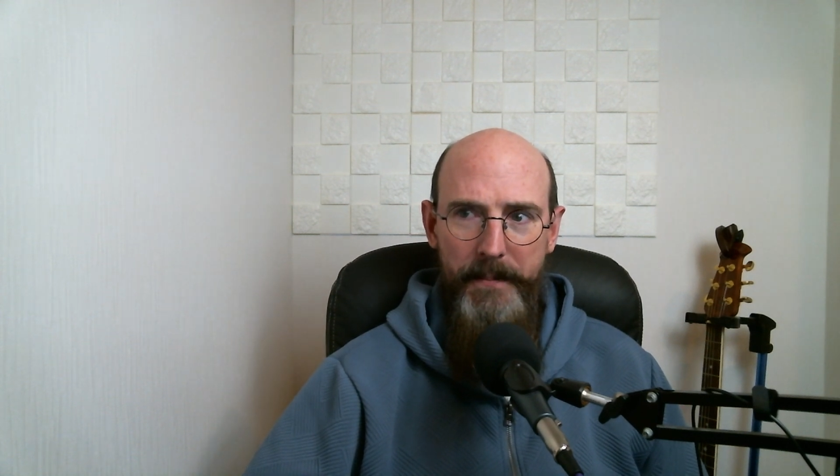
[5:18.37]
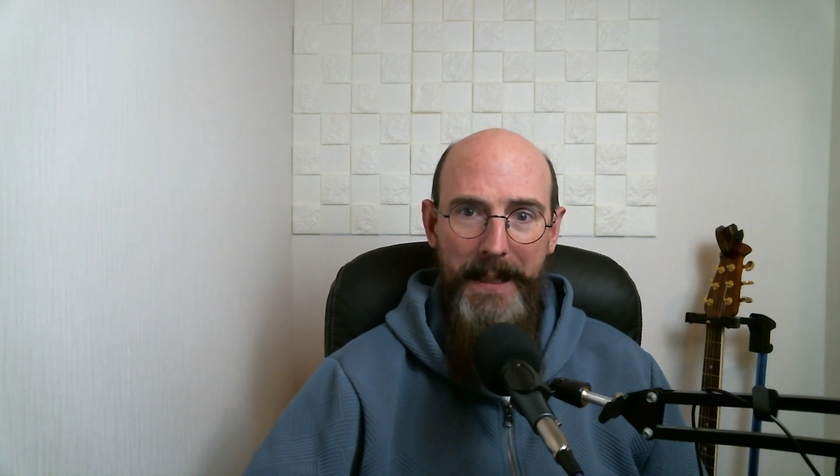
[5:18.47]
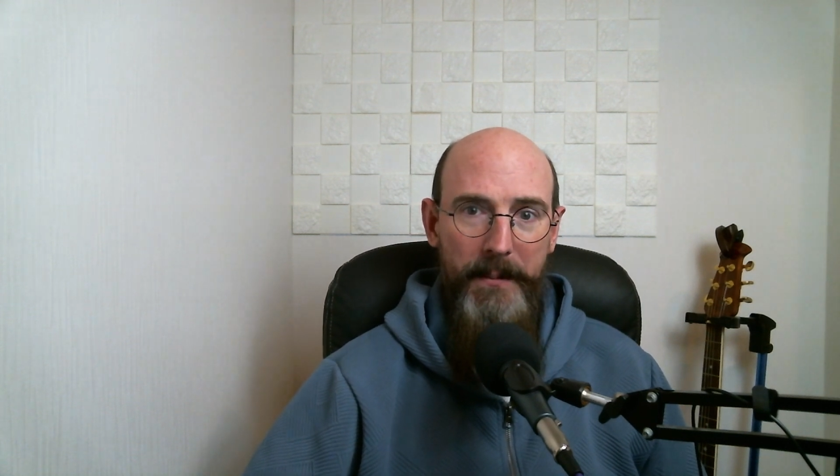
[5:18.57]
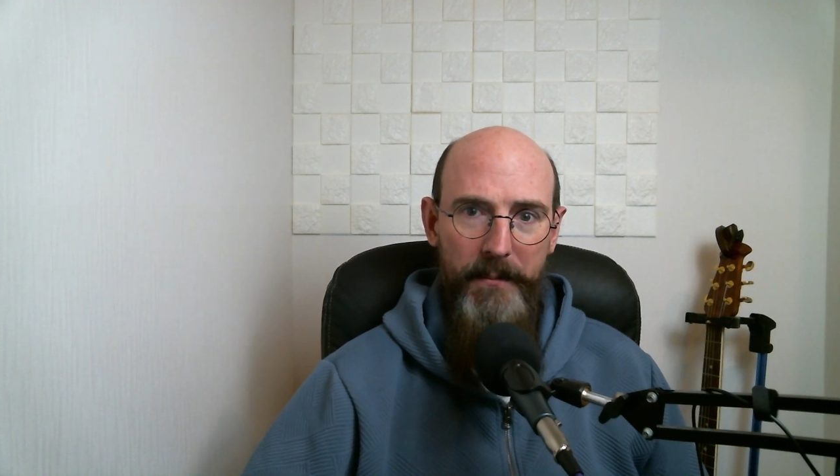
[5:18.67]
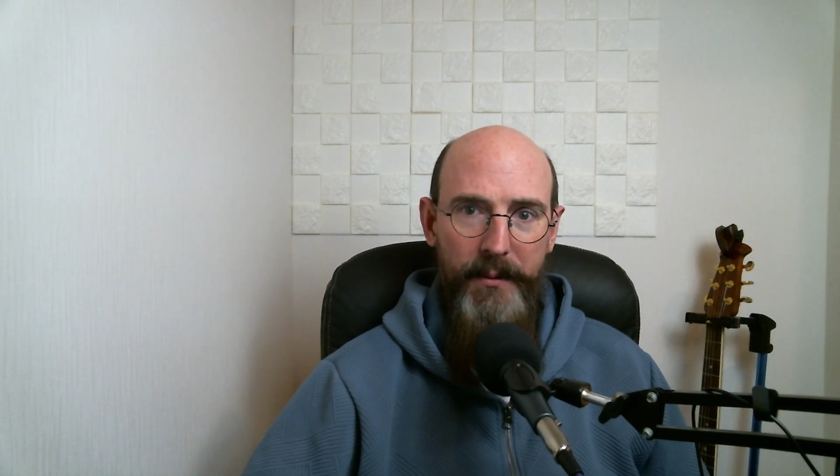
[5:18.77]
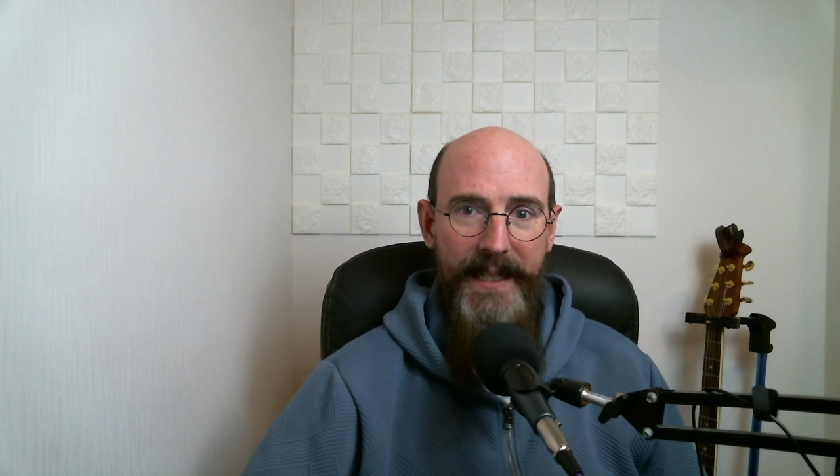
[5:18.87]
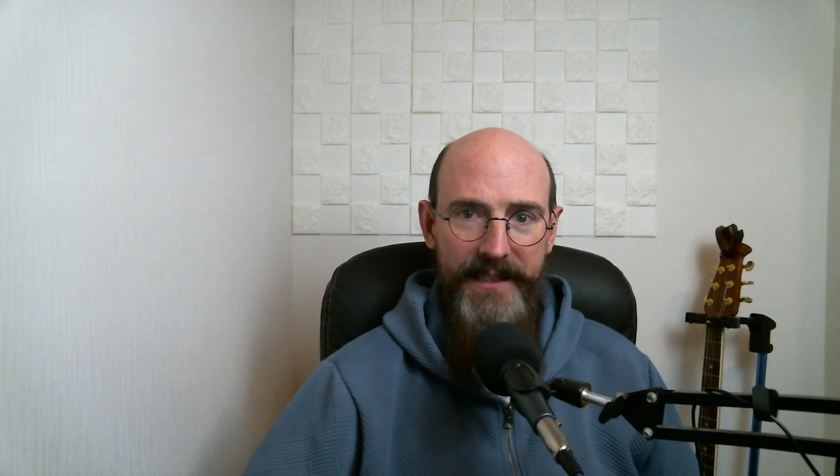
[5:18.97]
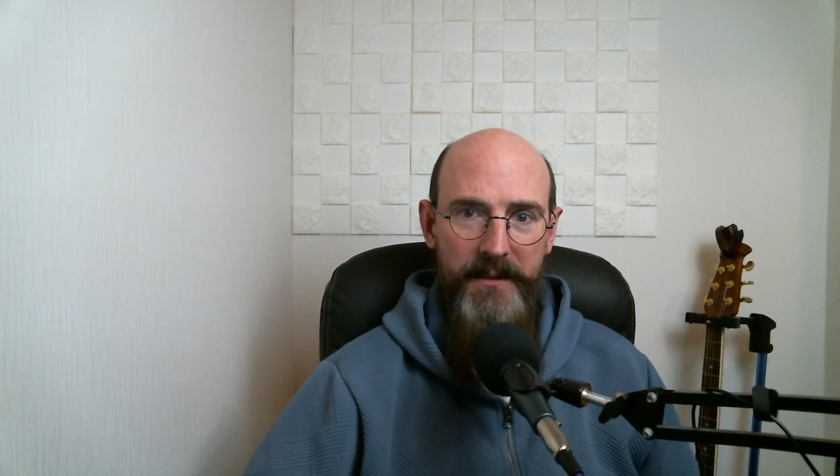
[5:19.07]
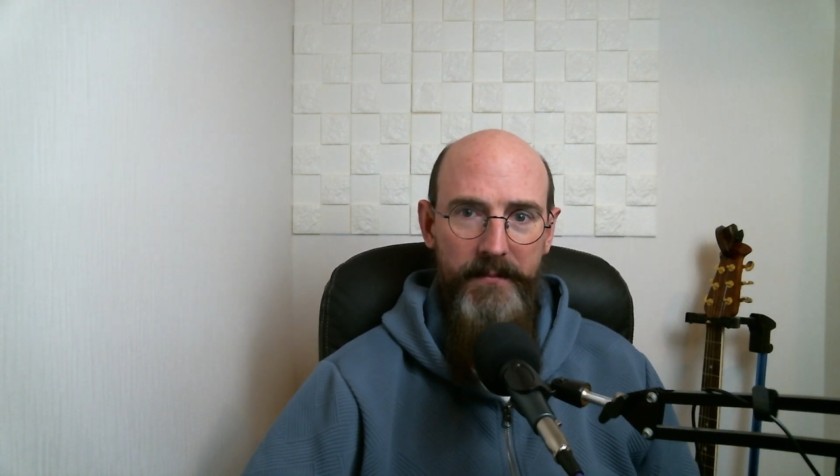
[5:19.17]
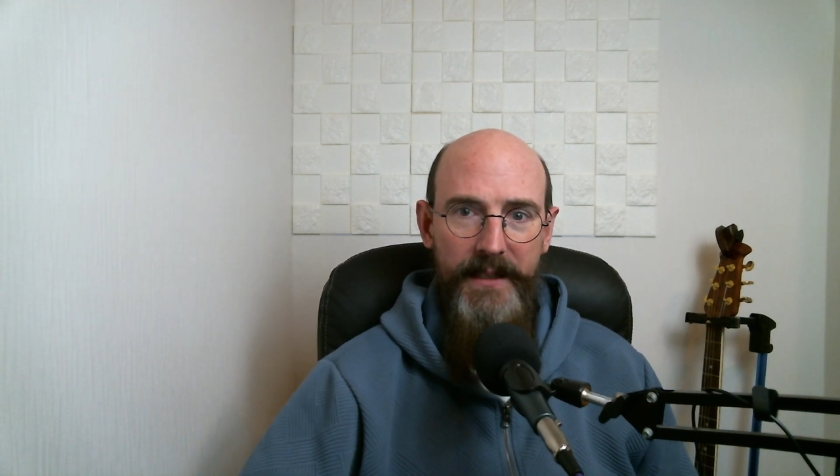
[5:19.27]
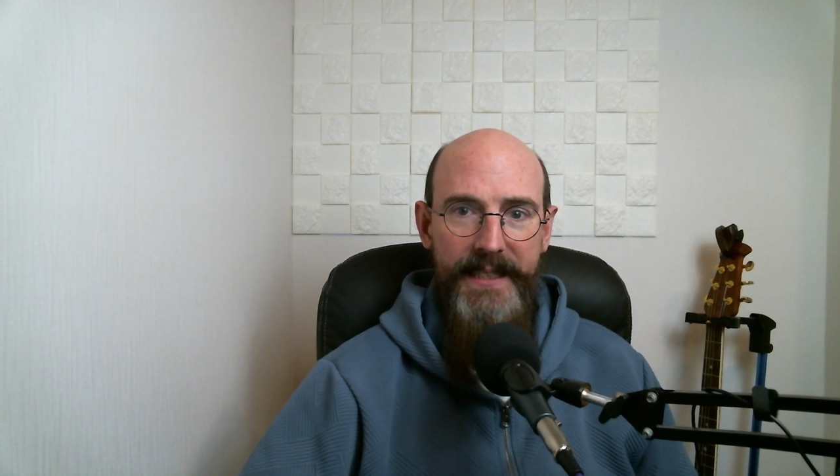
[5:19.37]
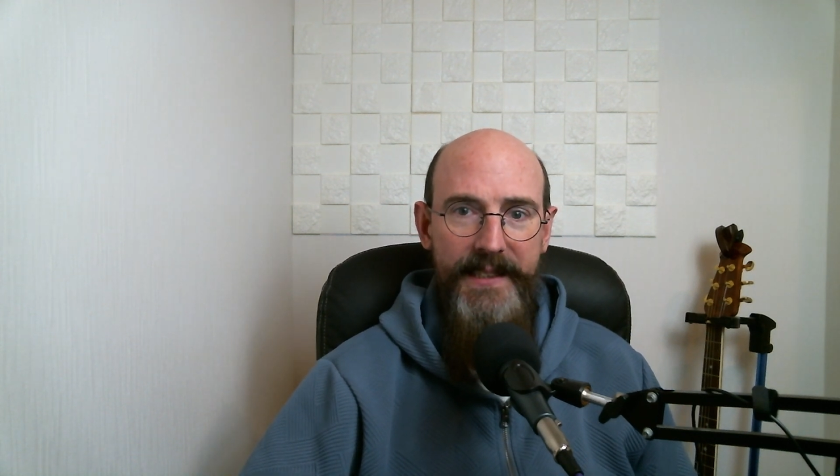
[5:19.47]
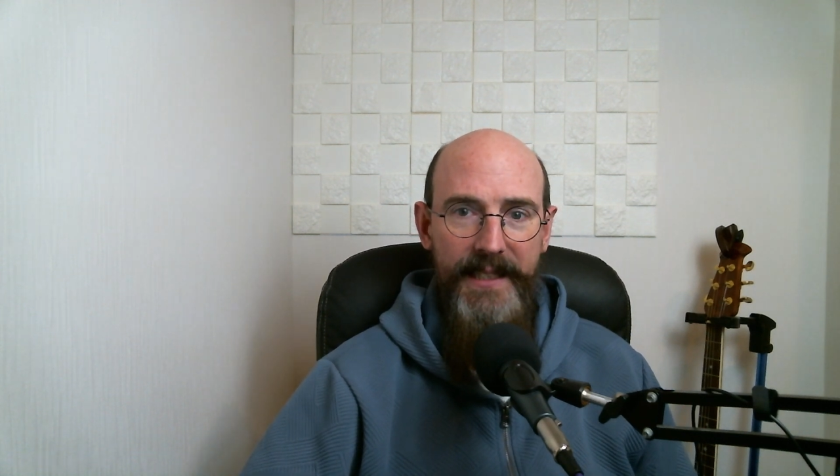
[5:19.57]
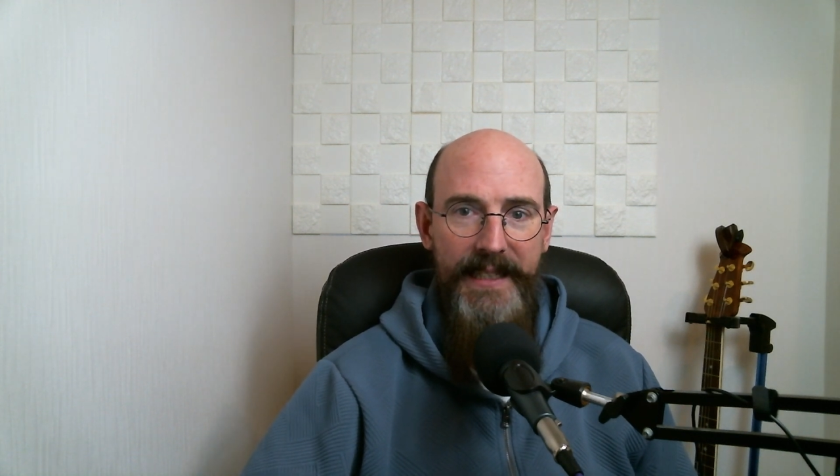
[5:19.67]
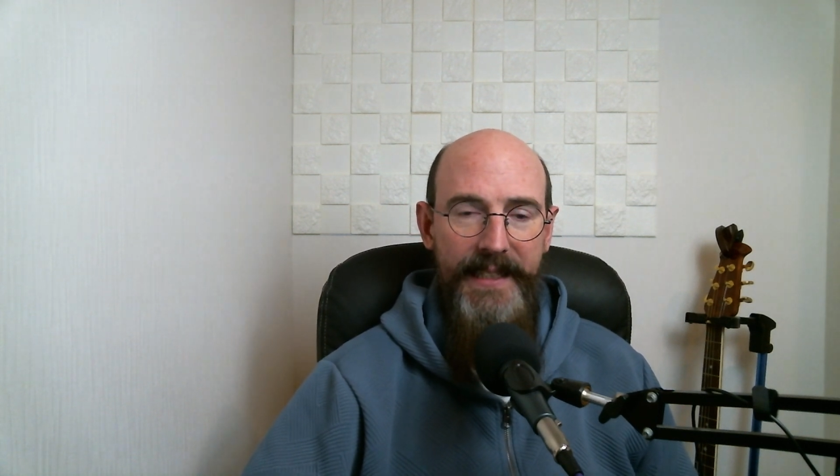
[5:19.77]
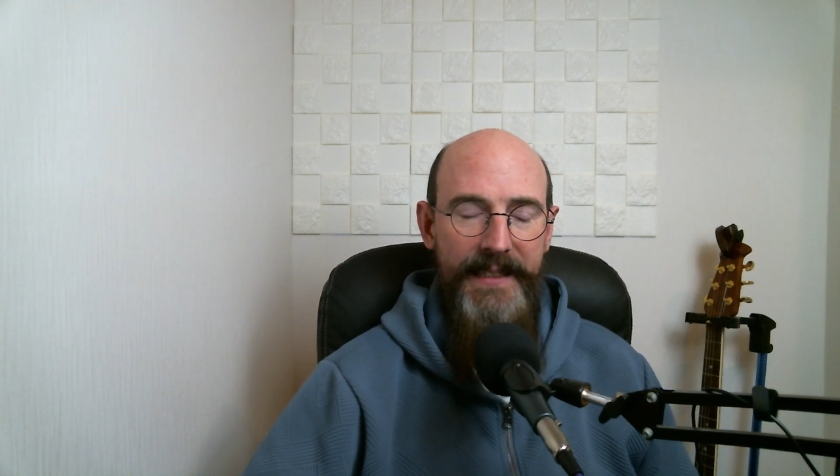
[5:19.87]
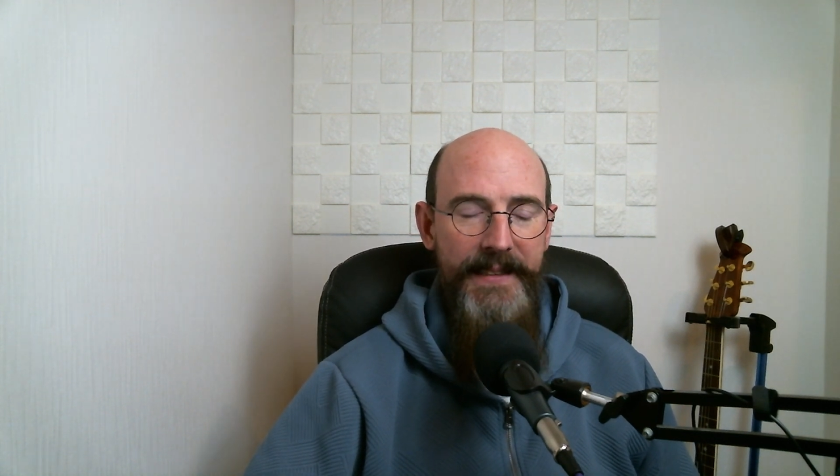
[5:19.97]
paper breaks really easily.